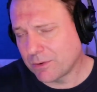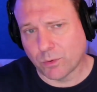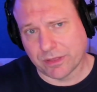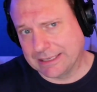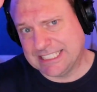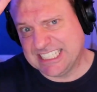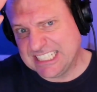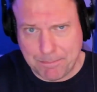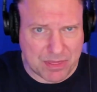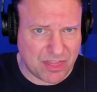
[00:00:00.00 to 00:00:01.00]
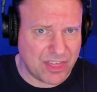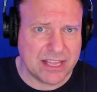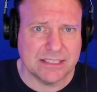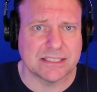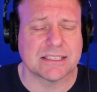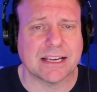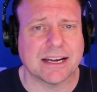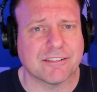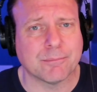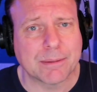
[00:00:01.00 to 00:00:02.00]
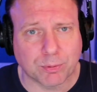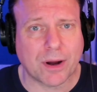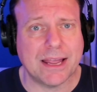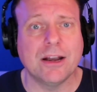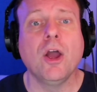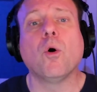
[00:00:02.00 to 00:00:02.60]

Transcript: where like snipping things inside of my brain,